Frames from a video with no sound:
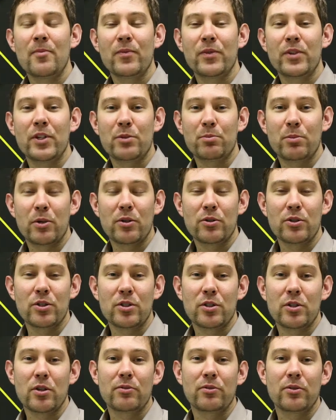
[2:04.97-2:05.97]
These
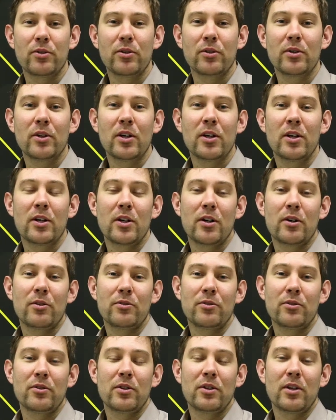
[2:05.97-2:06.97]
processes
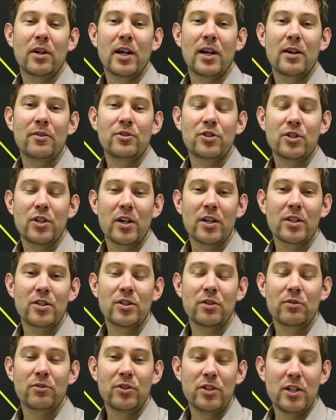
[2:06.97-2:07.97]
often have
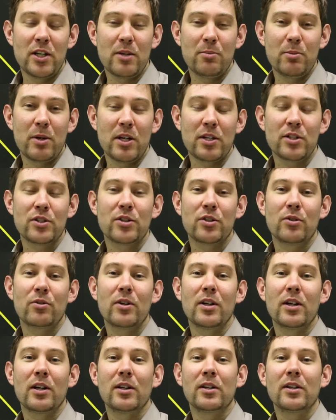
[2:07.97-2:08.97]
signs of deep
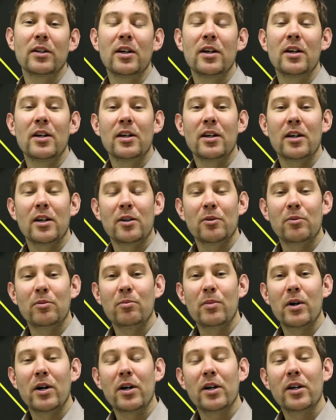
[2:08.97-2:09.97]
history, and
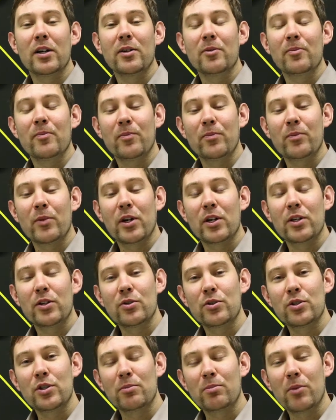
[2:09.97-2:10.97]
by
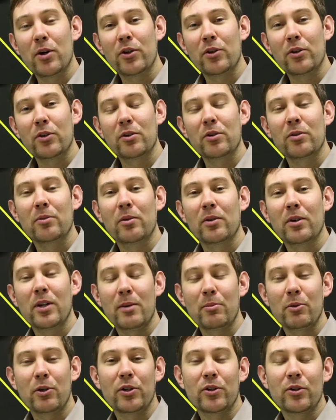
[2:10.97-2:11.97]
using modern
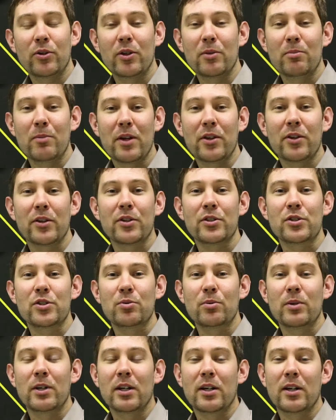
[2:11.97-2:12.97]
laboratory methods
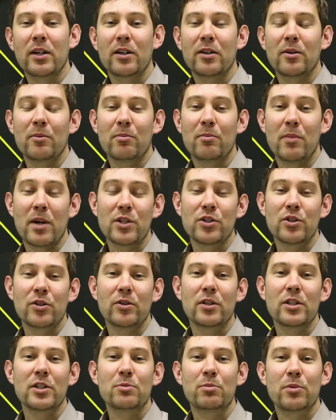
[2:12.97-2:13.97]
we can measure
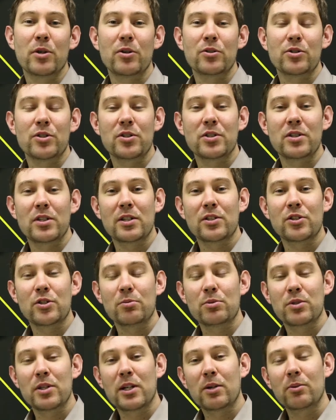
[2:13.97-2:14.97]
these processes and
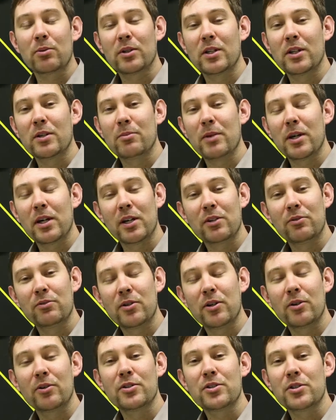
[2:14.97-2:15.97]
subsequently make
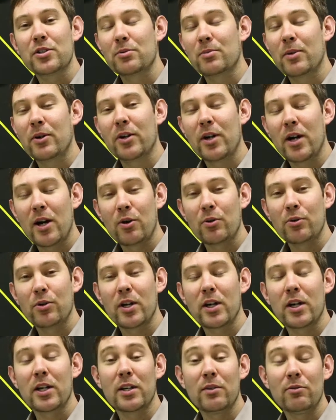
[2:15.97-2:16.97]
inferences about how
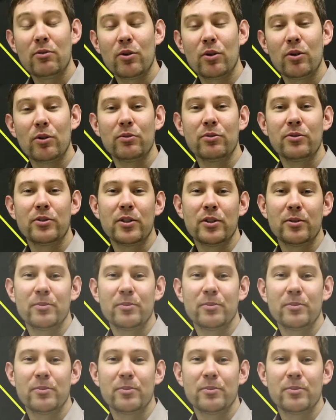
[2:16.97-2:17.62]
they evolved.